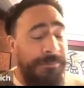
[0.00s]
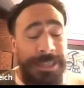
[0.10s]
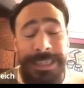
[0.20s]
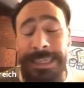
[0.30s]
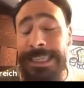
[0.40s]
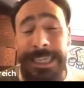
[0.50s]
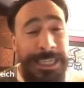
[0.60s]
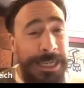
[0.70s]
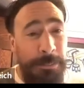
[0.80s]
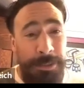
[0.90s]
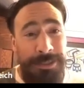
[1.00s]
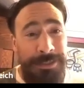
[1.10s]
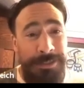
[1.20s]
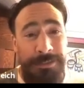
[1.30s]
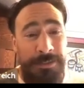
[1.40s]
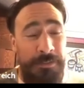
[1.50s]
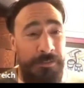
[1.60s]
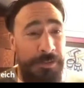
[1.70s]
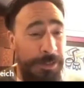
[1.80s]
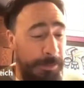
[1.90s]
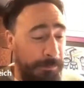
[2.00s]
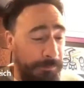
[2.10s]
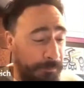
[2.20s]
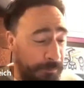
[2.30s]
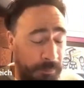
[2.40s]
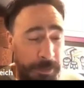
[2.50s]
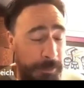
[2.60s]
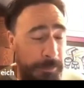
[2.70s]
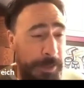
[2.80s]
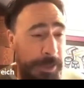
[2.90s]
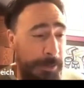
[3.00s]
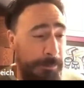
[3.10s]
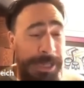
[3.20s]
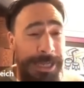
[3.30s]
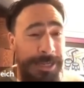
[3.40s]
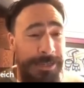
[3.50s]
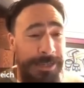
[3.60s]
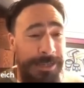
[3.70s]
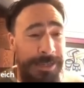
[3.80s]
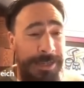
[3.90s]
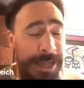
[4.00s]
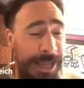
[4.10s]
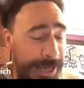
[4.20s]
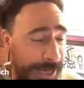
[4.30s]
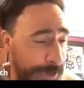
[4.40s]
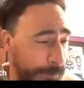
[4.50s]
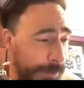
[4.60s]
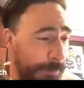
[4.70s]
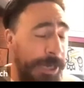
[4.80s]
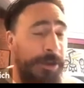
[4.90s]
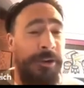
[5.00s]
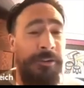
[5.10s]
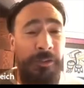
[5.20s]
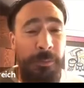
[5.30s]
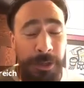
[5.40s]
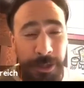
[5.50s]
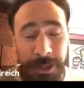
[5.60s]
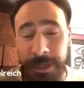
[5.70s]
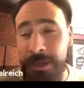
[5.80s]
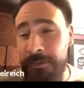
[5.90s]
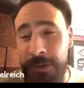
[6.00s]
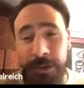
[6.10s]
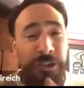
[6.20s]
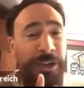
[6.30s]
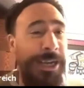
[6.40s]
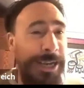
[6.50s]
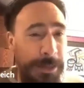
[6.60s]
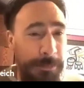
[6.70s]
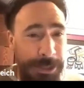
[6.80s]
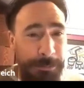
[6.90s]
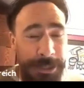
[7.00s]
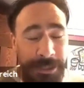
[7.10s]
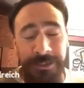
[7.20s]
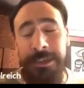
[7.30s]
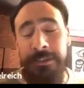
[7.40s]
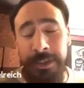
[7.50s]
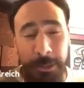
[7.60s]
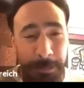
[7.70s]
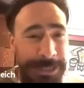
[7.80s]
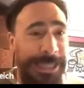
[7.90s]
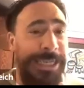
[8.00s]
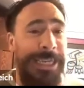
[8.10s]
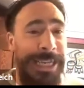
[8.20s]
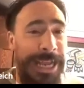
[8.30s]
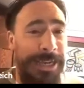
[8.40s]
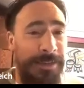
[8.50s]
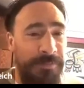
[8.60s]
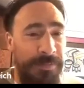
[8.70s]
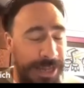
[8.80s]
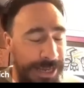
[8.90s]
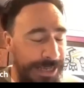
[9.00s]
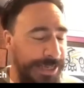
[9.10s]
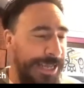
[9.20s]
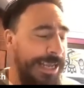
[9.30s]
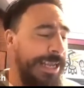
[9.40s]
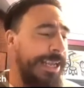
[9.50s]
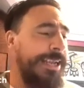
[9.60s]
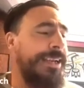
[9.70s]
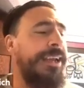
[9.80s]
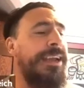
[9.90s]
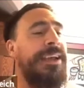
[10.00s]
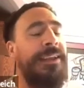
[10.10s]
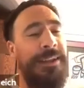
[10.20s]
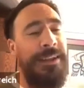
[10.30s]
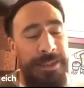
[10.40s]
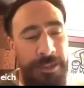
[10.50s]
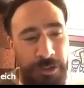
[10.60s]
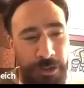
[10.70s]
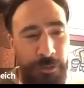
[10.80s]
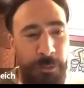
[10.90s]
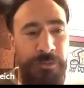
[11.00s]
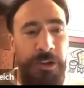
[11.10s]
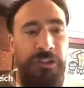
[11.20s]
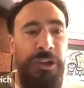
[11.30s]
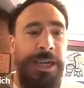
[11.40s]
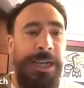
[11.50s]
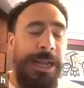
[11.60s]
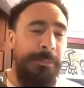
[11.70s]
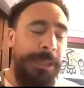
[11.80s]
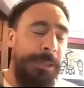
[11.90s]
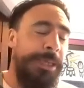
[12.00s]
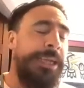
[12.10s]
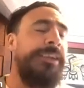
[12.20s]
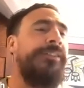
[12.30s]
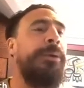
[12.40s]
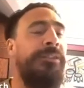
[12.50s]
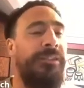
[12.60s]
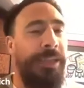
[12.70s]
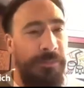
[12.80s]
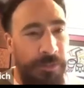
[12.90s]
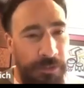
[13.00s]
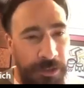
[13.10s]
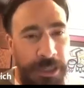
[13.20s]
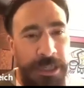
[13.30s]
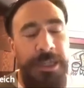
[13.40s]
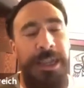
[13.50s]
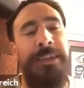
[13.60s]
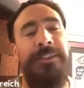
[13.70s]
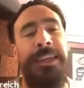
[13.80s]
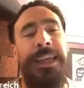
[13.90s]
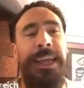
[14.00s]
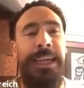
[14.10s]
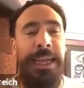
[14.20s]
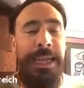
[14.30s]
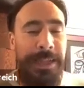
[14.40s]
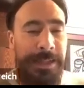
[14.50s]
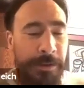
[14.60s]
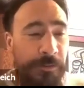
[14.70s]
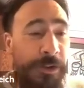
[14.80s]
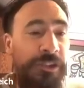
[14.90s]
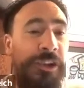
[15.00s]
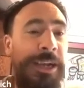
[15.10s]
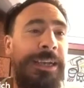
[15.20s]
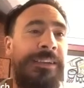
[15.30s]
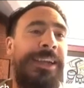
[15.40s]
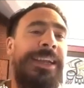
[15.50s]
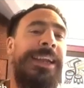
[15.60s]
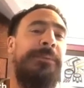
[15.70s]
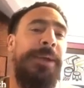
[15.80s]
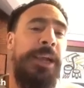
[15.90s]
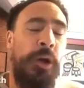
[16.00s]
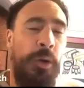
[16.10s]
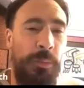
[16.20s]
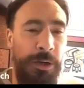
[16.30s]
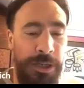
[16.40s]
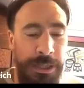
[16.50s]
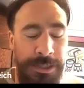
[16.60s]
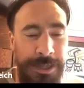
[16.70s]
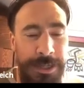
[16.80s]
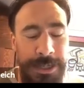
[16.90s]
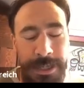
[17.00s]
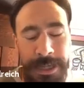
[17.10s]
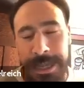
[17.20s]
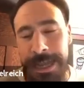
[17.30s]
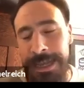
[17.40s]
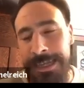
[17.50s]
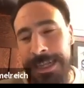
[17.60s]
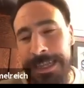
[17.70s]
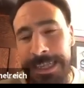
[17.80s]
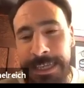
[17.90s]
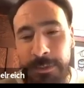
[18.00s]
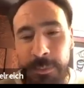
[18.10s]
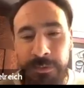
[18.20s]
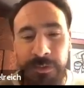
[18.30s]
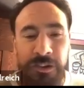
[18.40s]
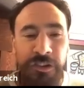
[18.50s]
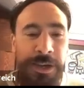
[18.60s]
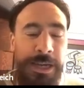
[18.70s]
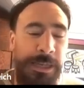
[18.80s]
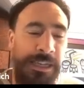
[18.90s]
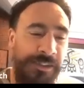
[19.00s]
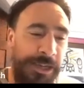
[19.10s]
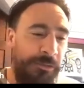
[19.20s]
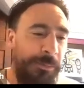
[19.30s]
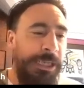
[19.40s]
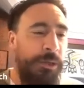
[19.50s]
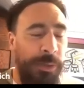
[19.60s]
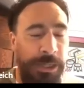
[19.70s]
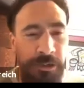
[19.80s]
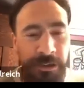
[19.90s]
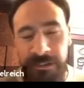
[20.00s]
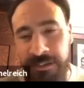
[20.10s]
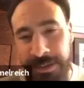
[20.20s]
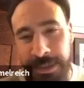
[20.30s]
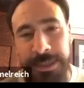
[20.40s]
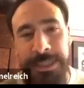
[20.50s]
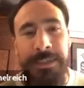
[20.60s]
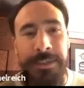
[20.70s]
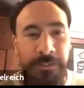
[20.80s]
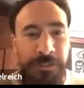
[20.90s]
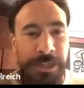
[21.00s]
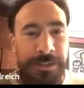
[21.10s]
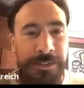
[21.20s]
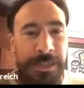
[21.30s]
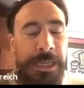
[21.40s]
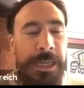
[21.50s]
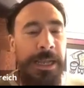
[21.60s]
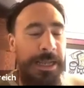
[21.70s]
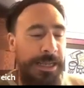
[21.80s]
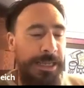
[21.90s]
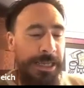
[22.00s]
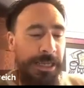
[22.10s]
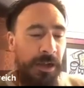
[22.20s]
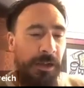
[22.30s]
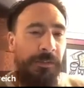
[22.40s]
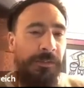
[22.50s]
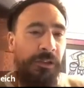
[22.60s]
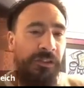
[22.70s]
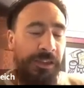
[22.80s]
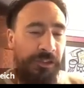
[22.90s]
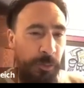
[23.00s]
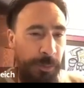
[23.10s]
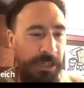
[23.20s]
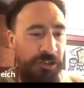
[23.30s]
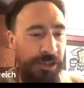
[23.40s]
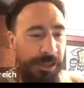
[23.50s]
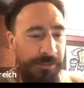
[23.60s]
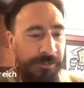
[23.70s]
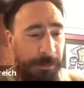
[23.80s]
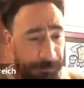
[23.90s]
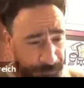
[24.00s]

late getting up from uh, bed, and my parents were frustrated at me because I was going to be late again, and then the teachers were frustrated at me because I was late for class again. And then they were frustrated because I didn't have my homework done. And then the kids were frustrated because I was being weird and silly and different. In all of those situations,